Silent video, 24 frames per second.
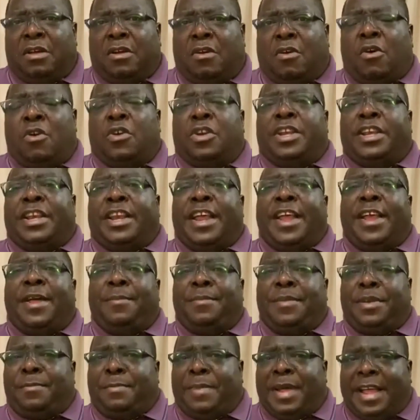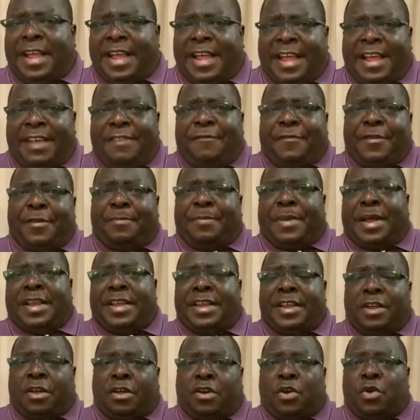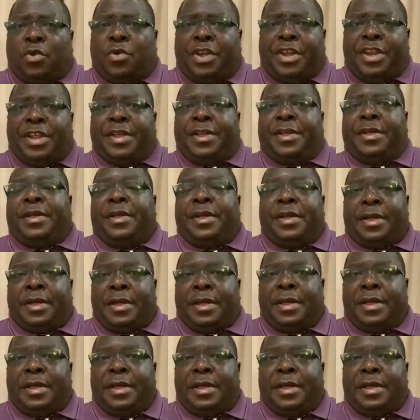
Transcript: condemned by everybody, including